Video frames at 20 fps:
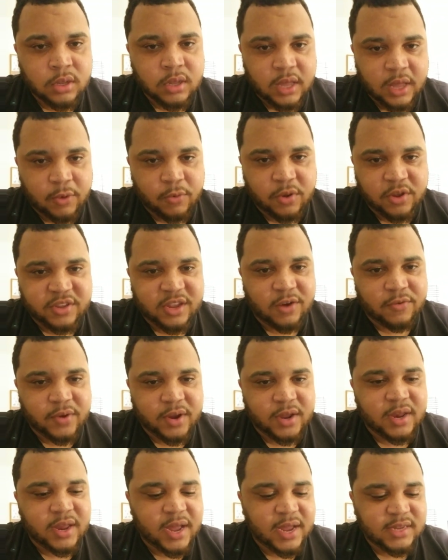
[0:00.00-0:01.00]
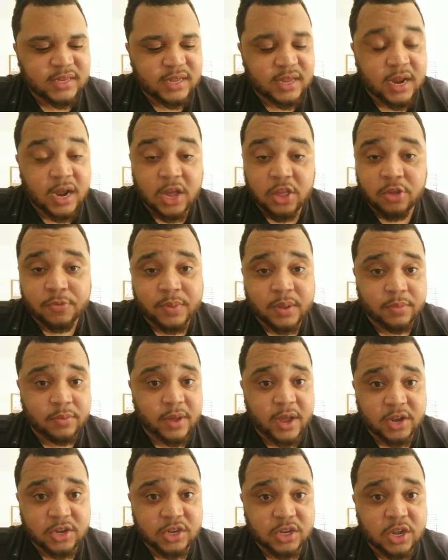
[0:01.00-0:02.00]
And once I realized that other people
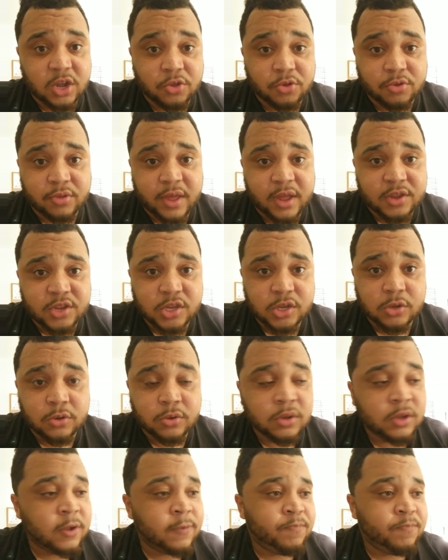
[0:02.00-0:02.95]
actually go through that too